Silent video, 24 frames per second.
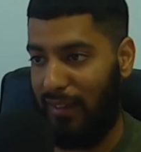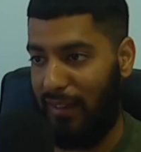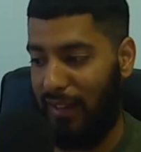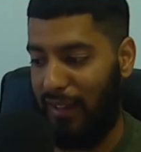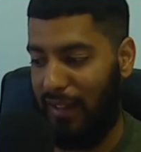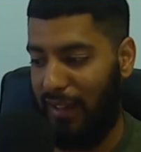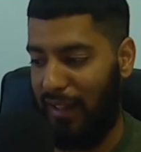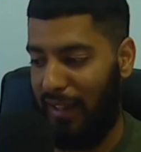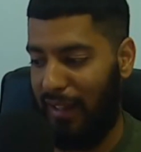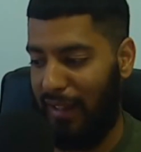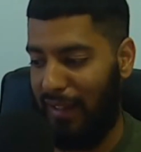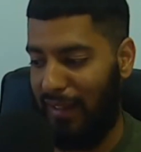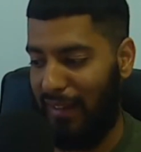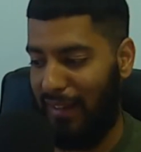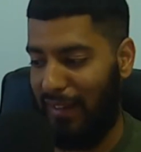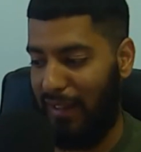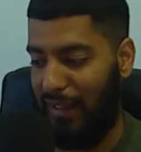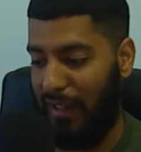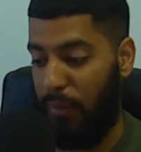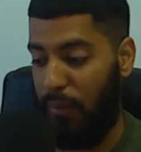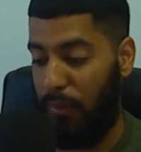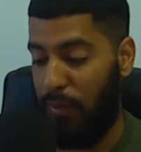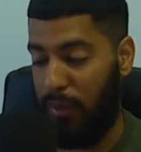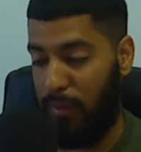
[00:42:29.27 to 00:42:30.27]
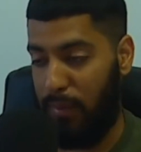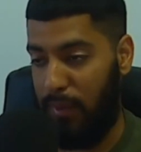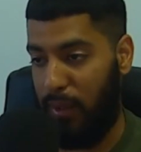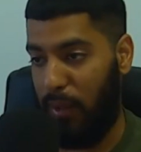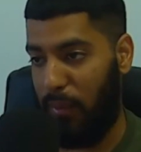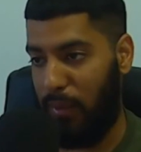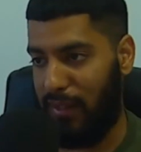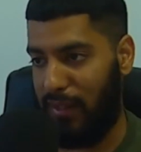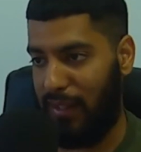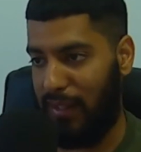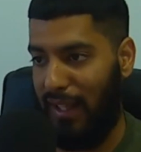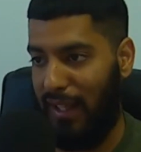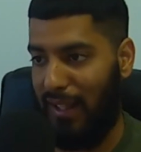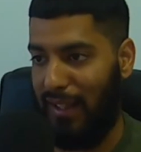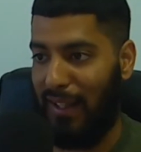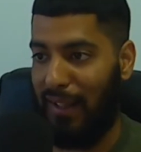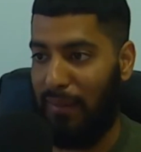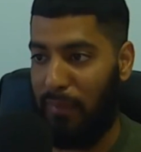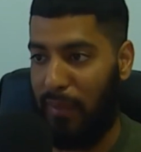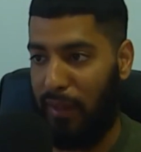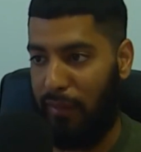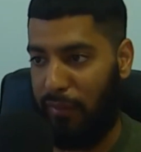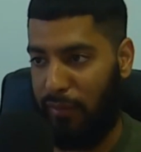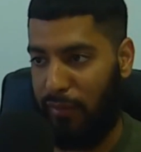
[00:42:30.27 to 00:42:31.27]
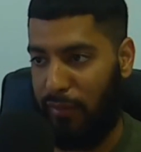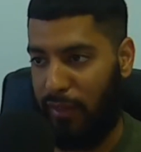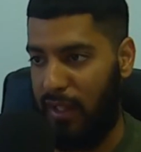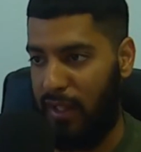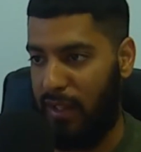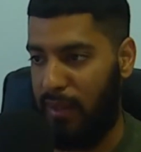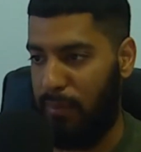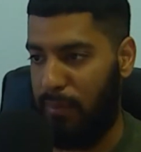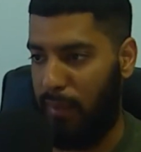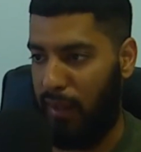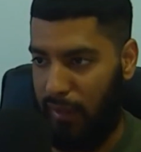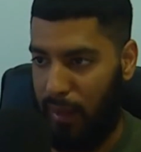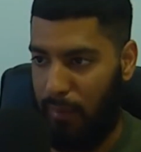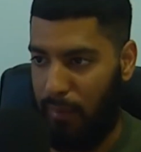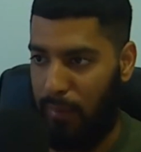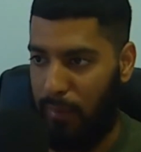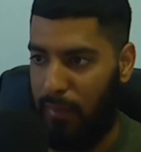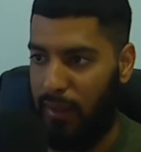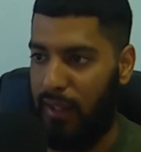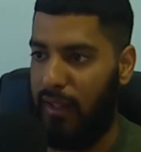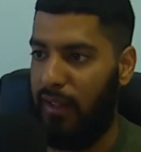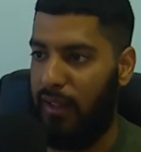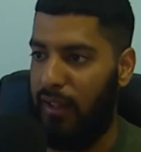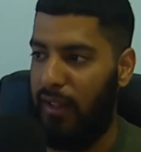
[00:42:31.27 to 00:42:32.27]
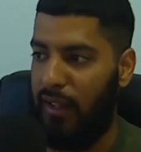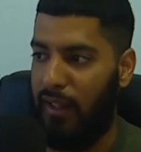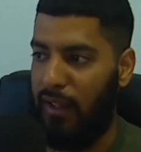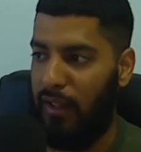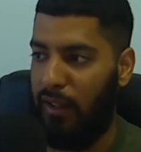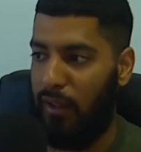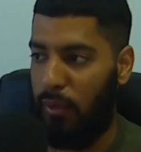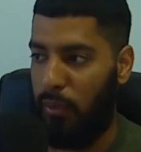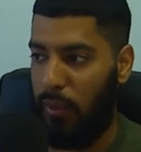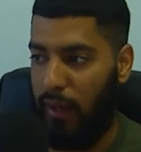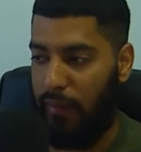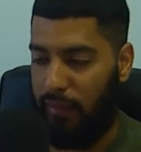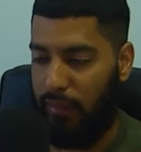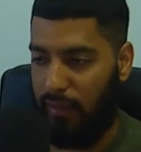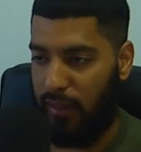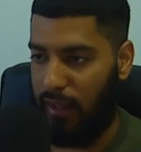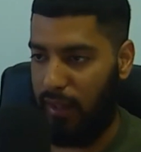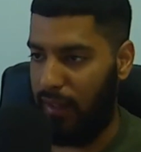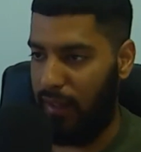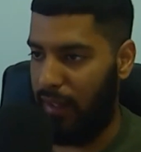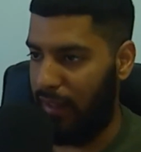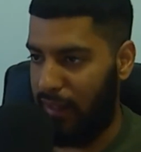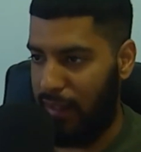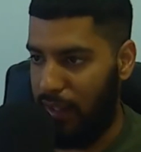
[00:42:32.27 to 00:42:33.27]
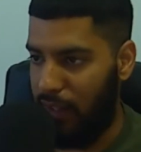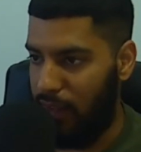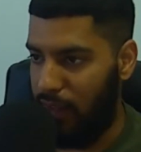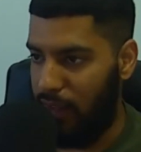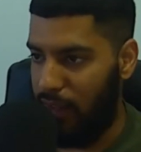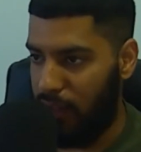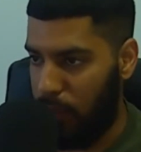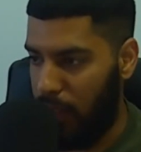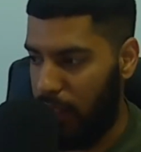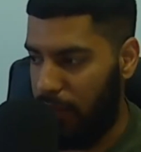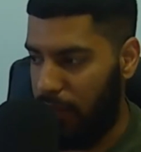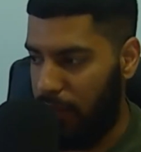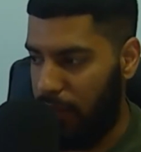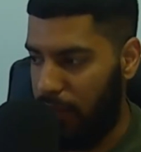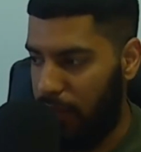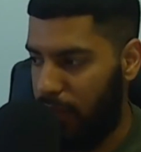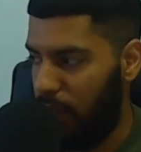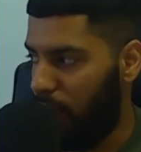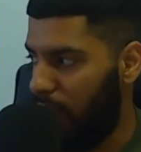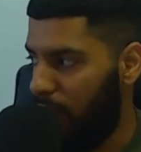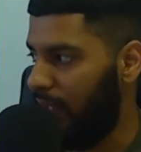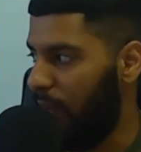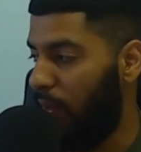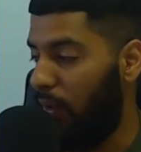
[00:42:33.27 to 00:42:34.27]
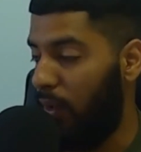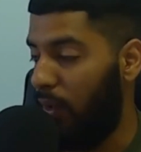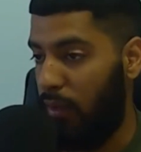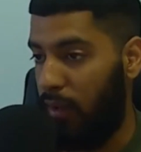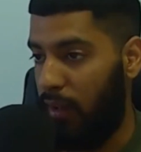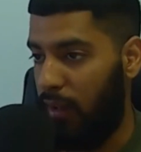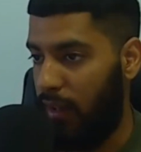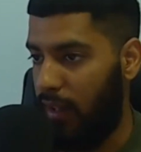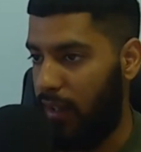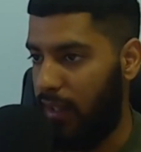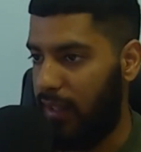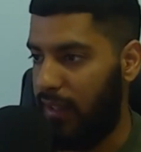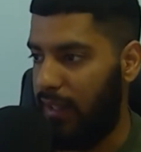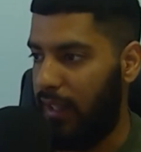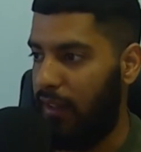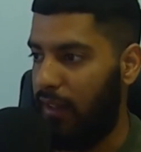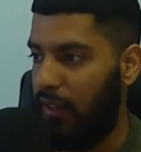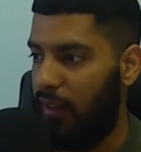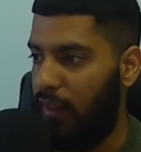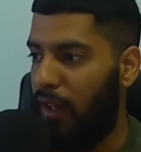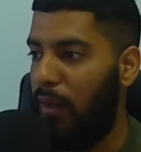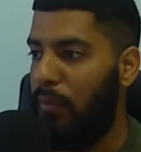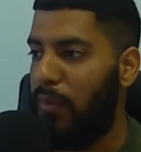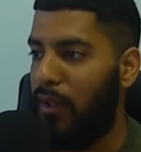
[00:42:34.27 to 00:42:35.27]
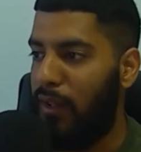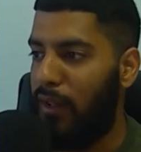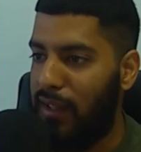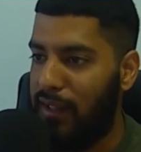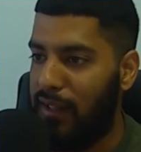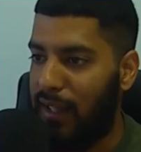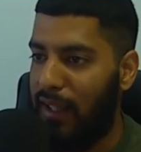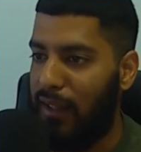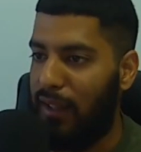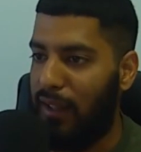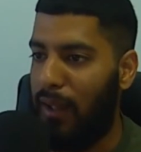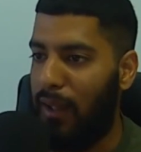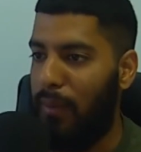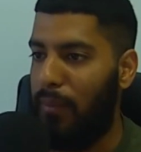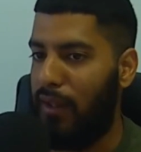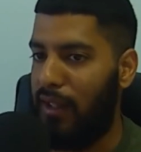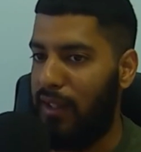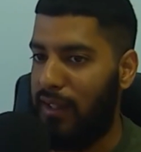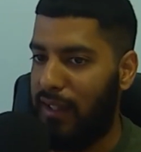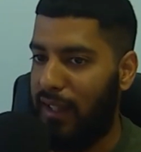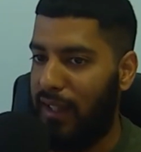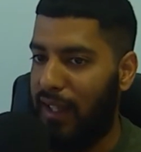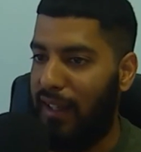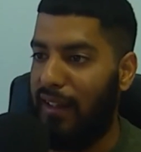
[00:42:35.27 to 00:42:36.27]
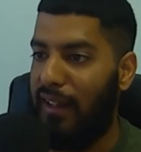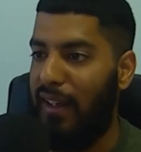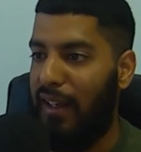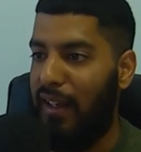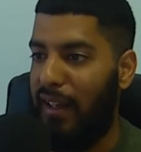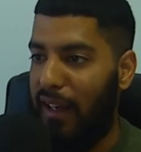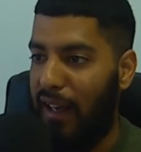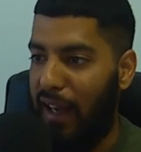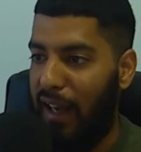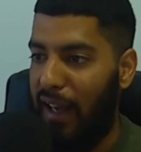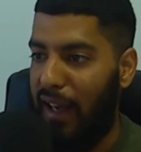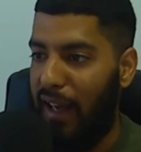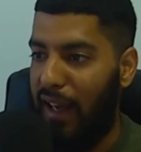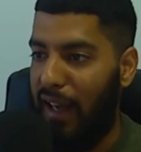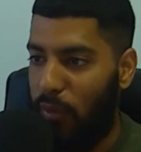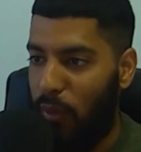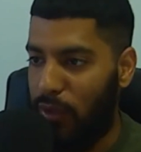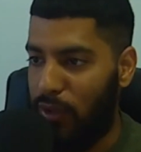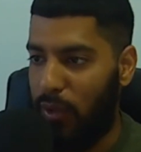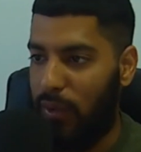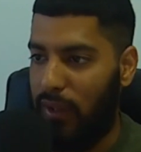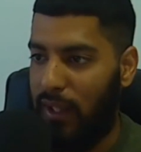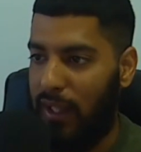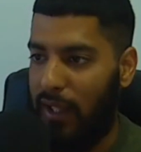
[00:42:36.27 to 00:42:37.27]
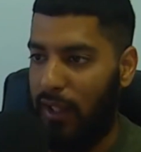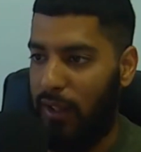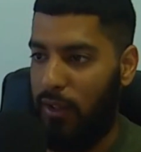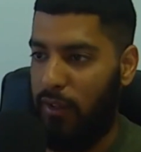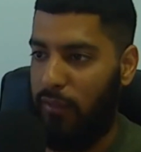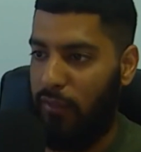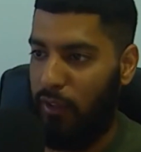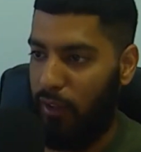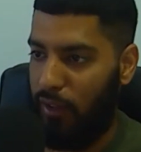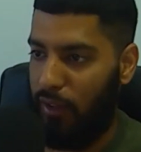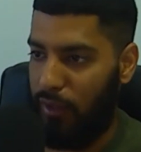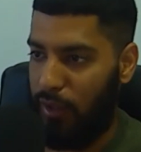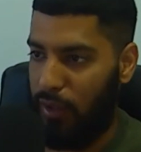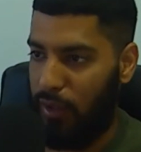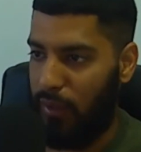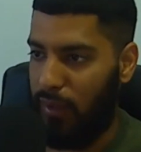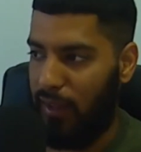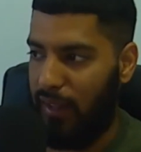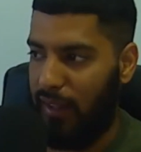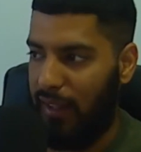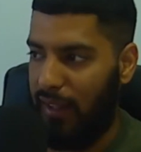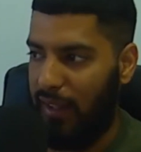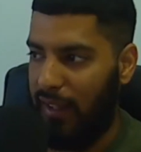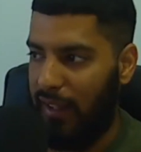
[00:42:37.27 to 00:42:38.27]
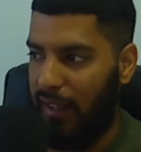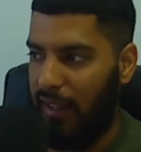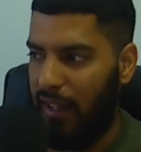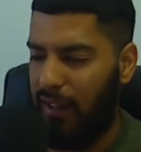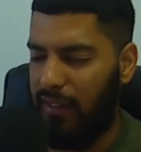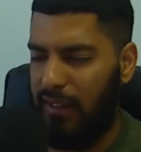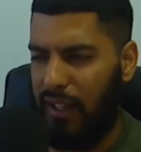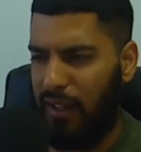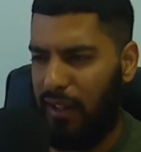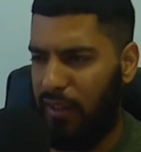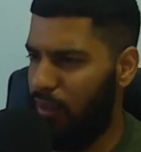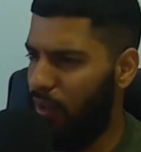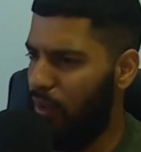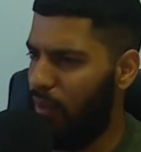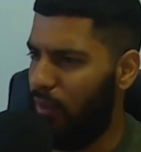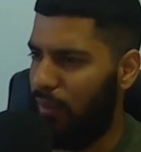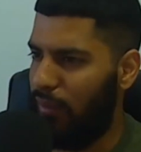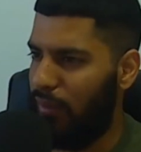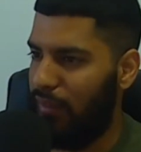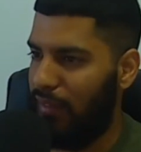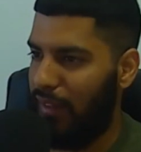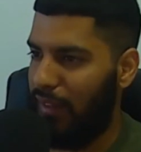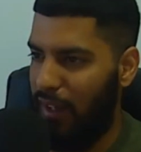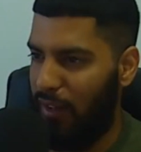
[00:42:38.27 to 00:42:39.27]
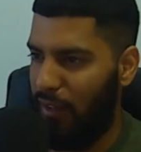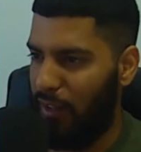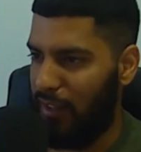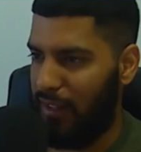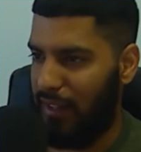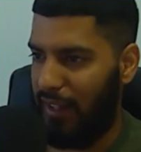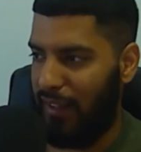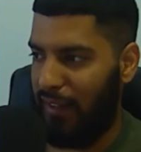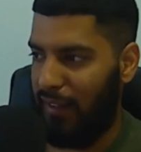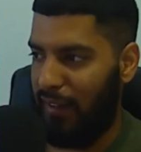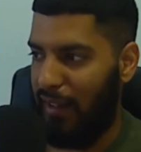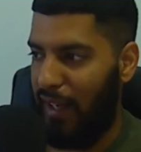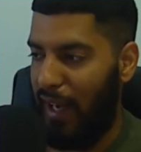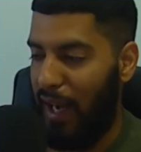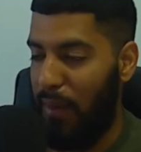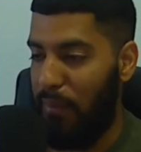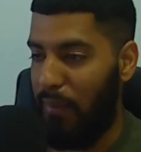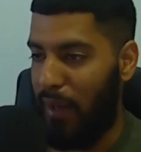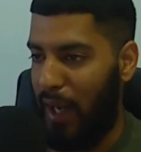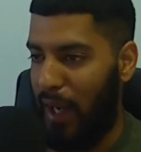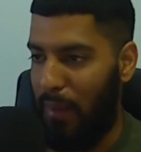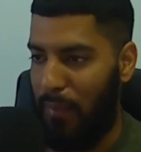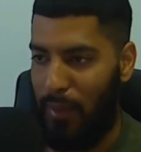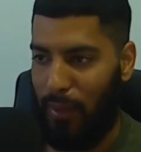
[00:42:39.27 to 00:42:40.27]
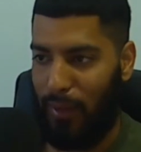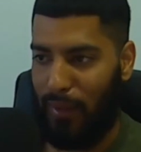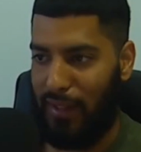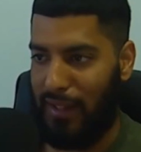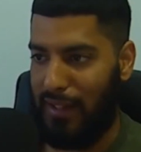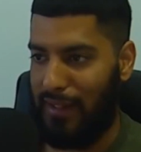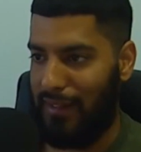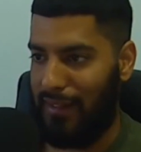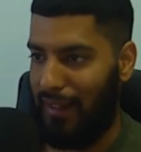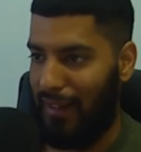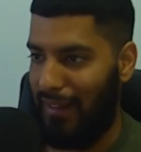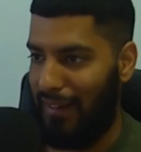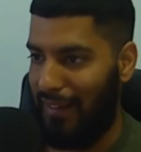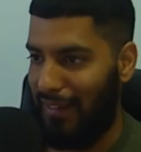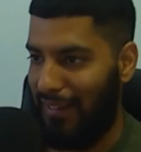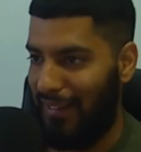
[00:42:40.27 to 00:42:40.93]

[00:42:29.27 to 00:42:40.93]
And there was me on one side and my friends, my family, whoever, like teachers, whatever you want to say, were on another side saying, come to this side. Everyone's doing it. You've got to do it. And I was like, no, hang on a second. I'm happy on this side.